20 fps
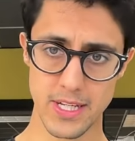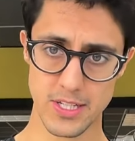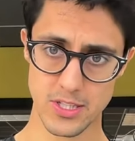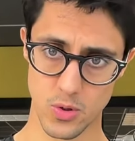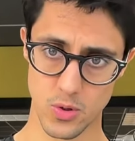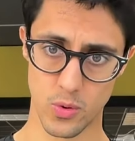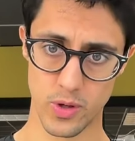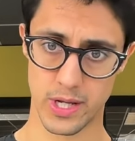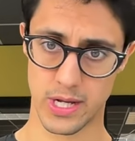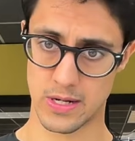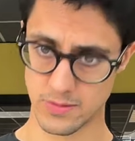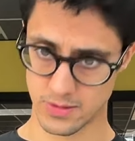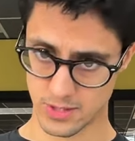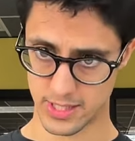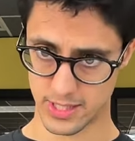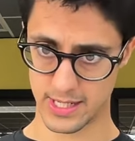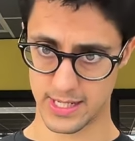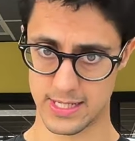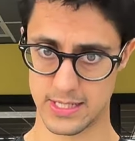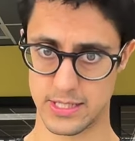is going out
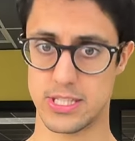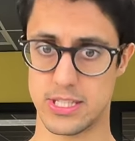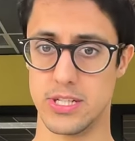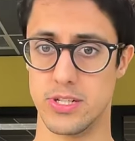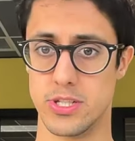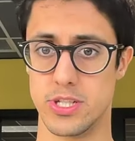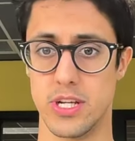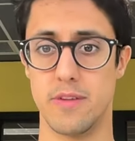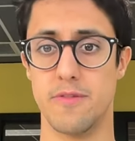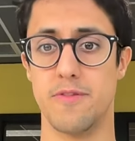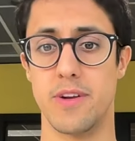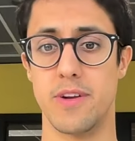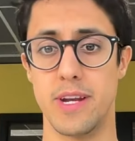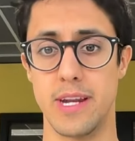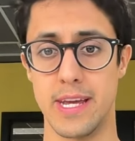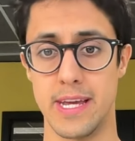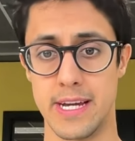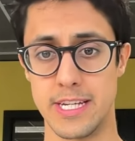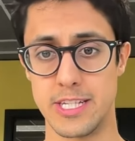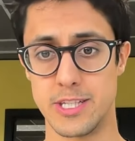today and searching for an
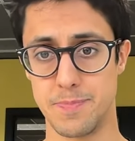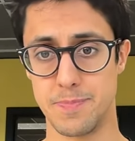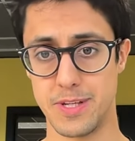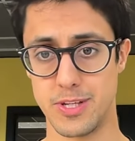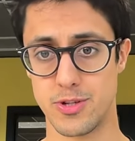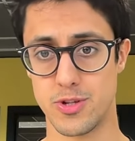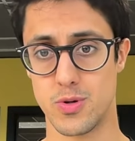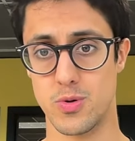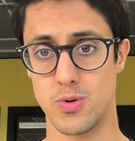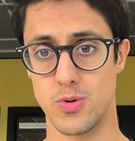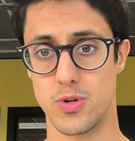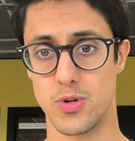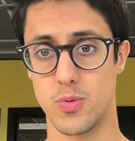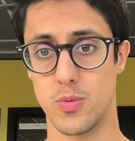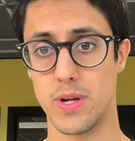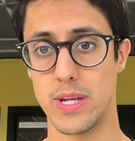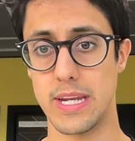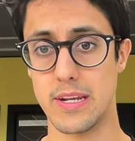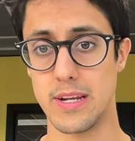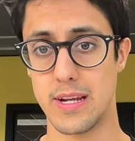AI speech coach.
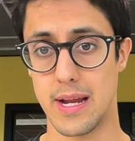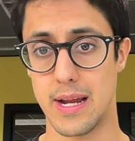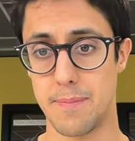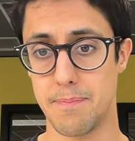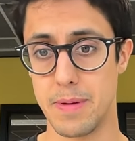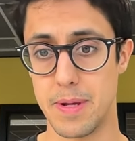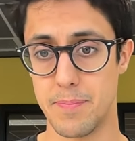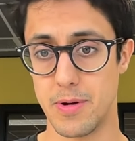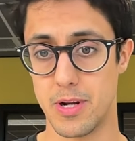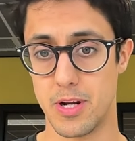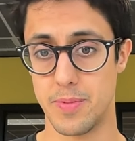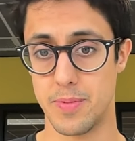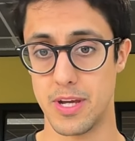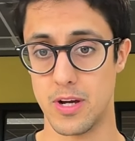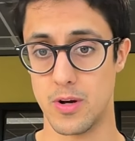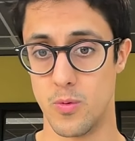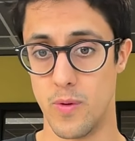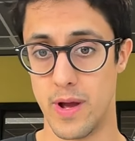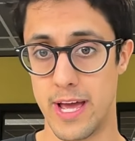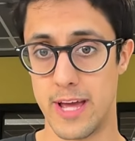We need to get people to be
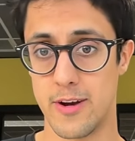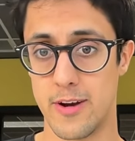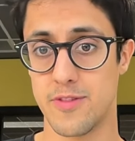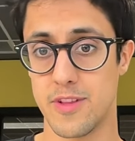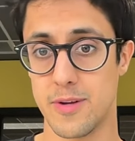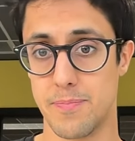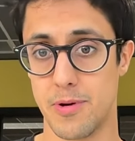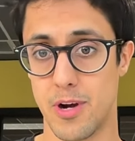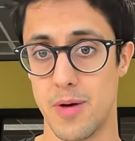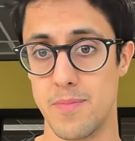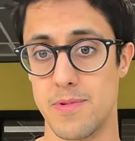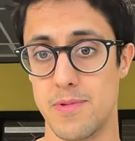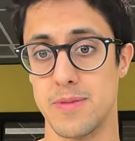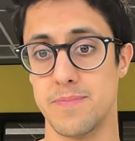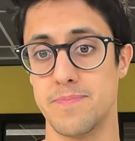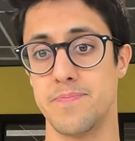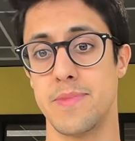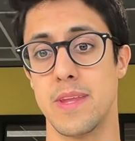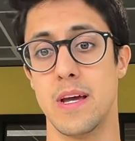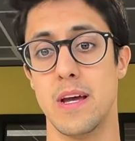aware of the
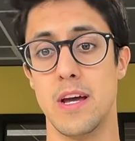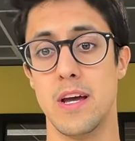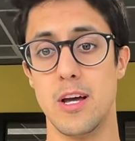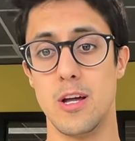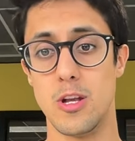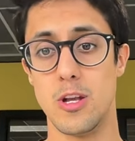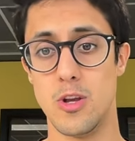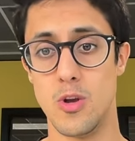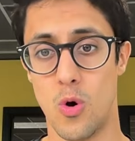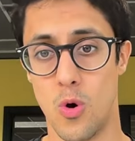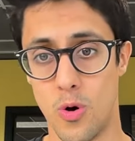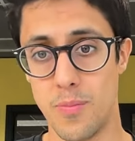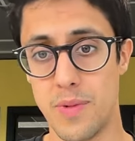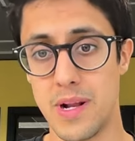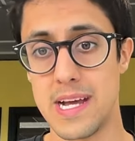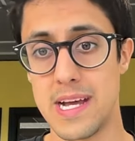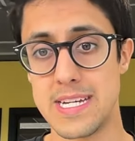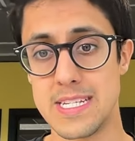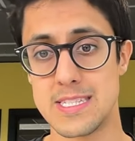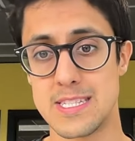problem,
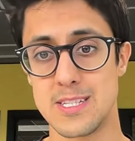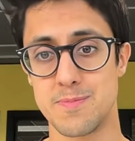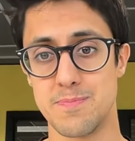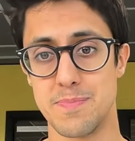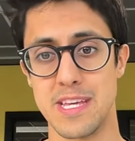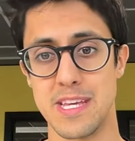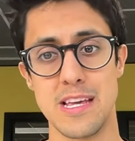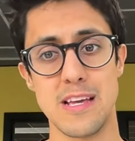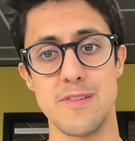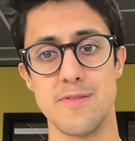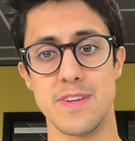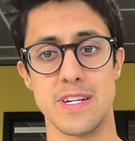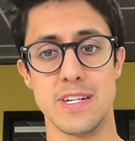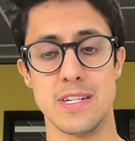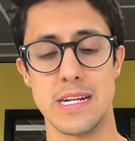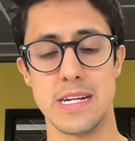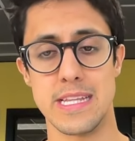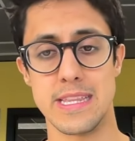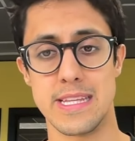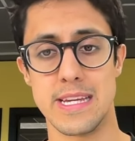normalize this behavior,
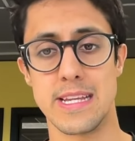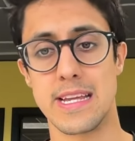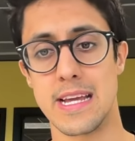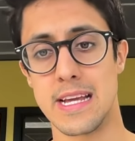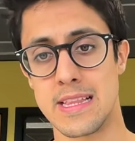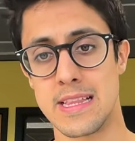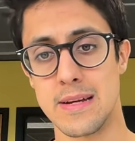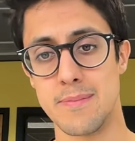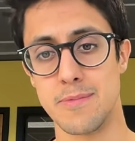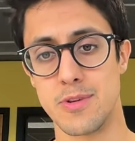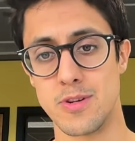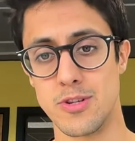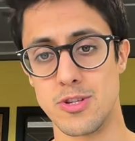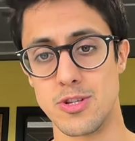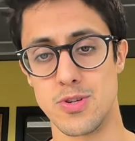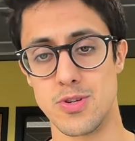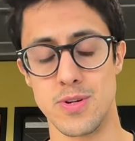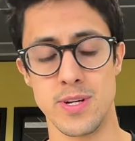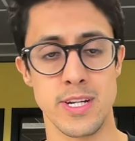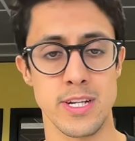and then get them to
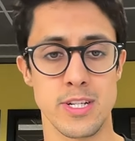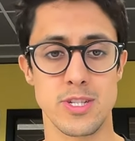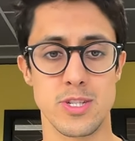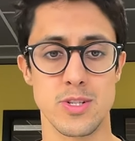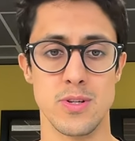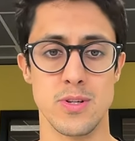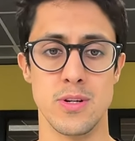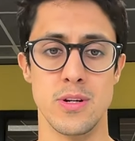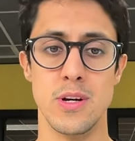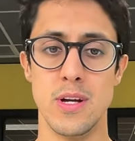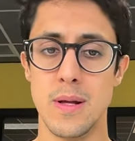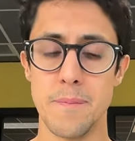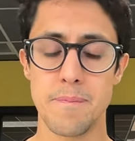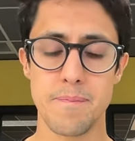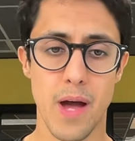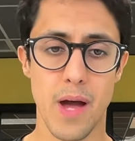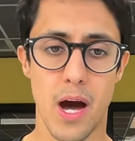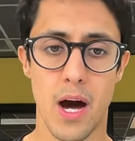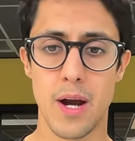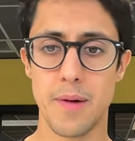enjoy it. So,
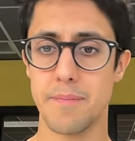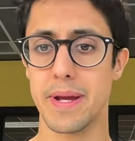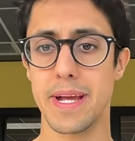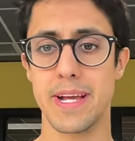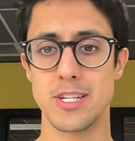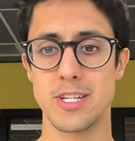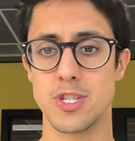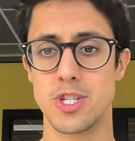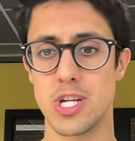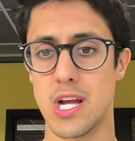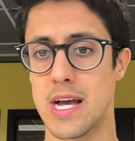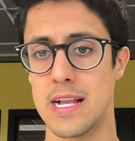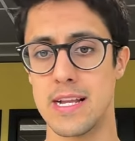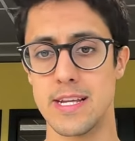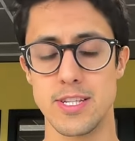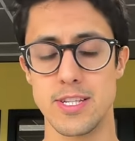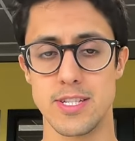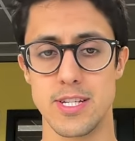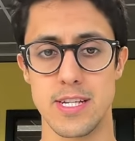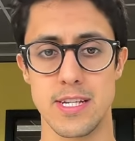our biggest
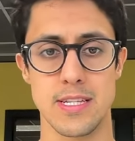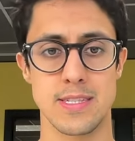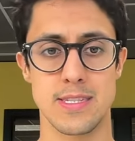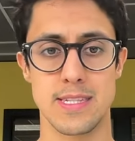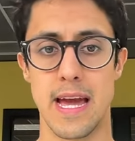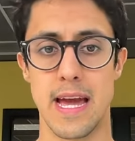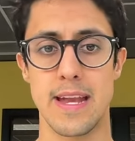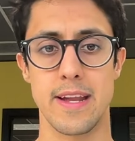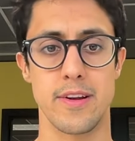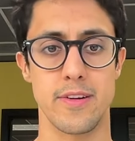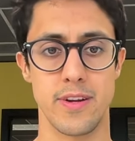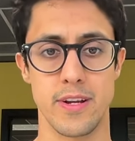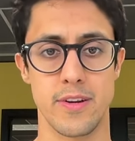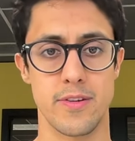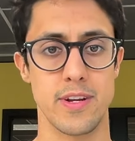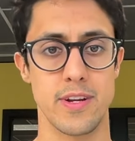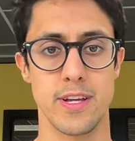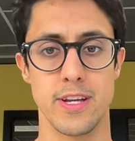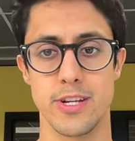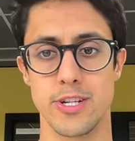challenge is category
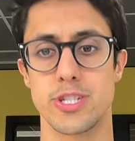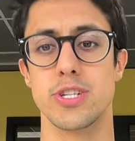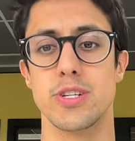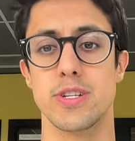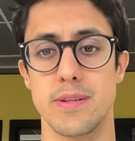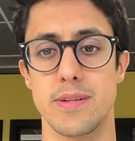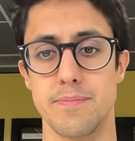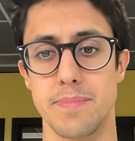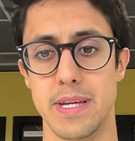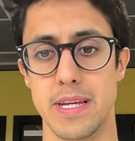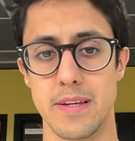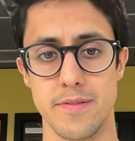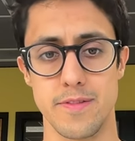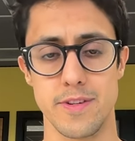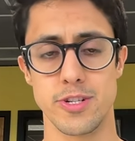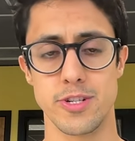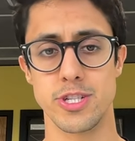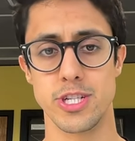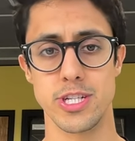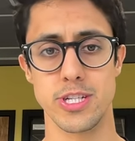creation and behavior
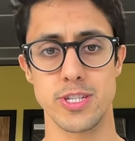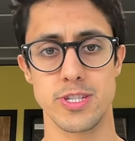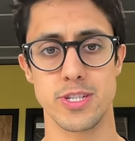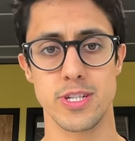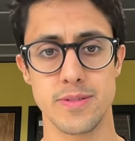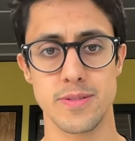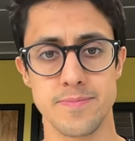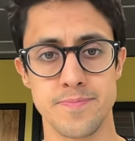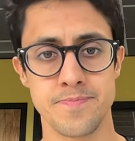change.